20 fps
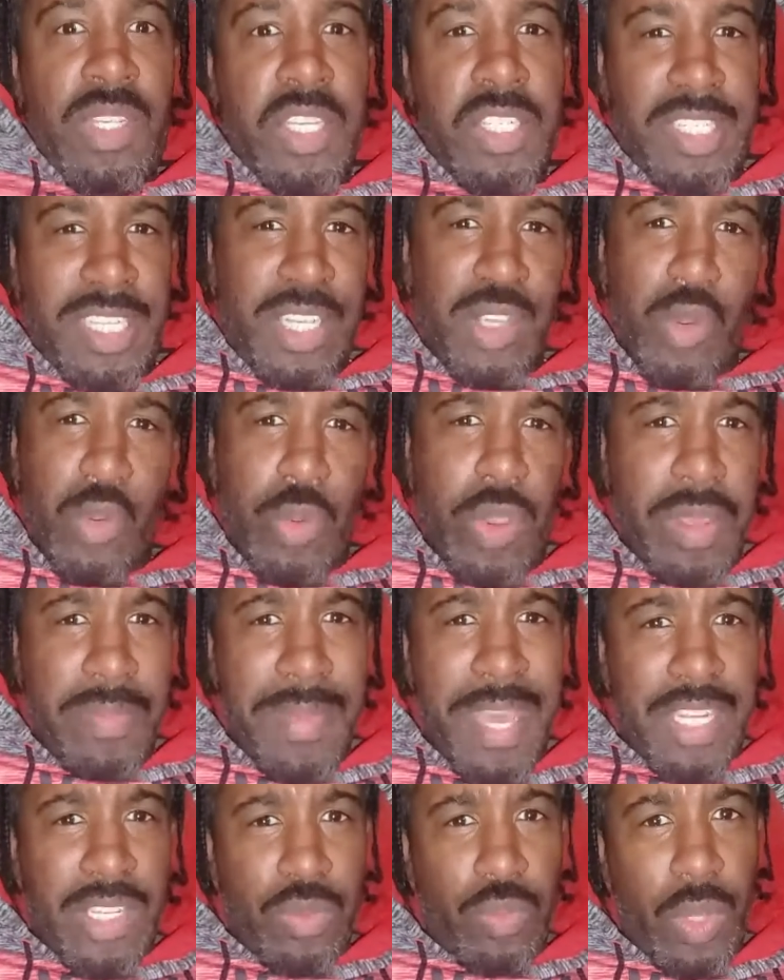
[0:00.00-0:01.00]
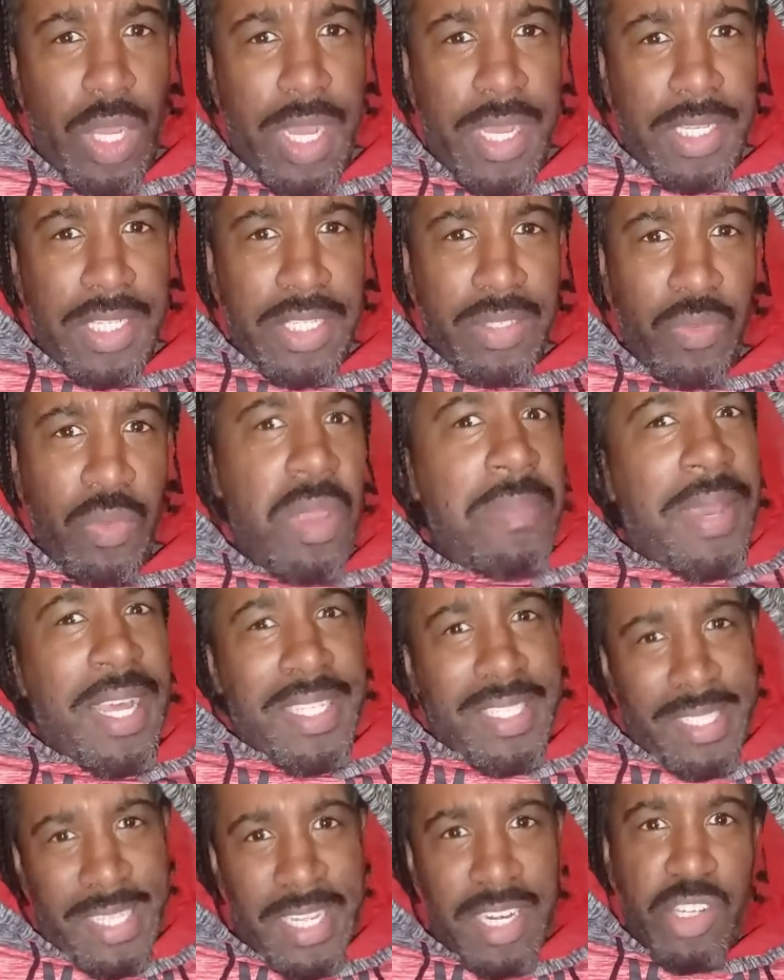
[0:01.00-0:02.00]
You see who we about to watch? We
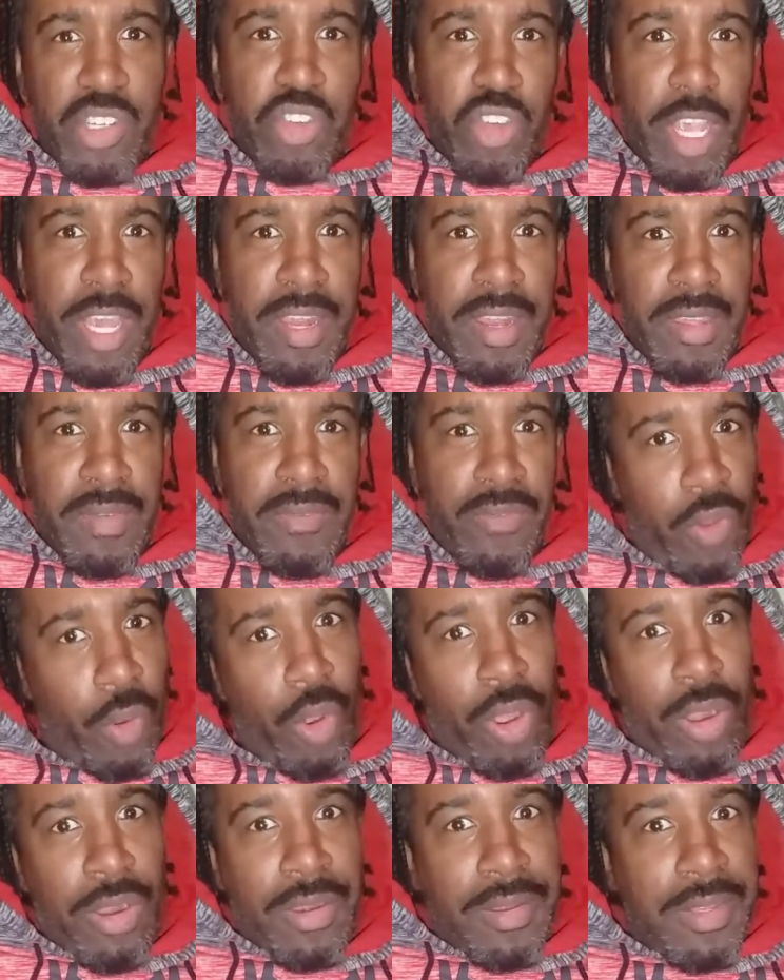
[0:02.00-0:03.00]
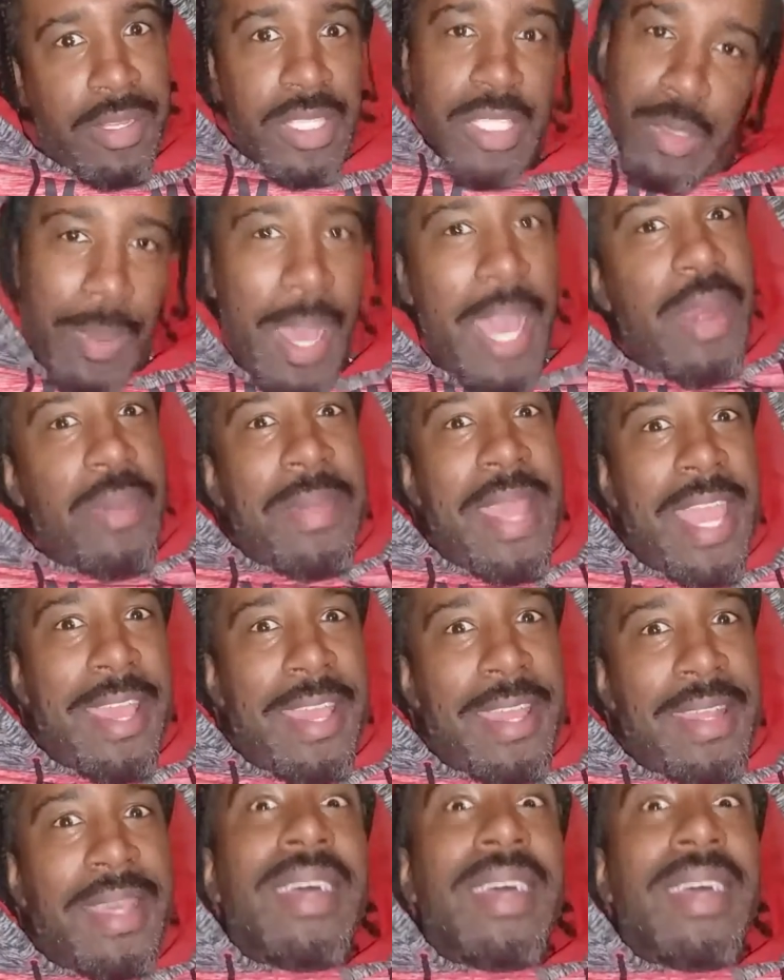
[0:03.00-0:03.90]
about to see the trailer for Spider-Man.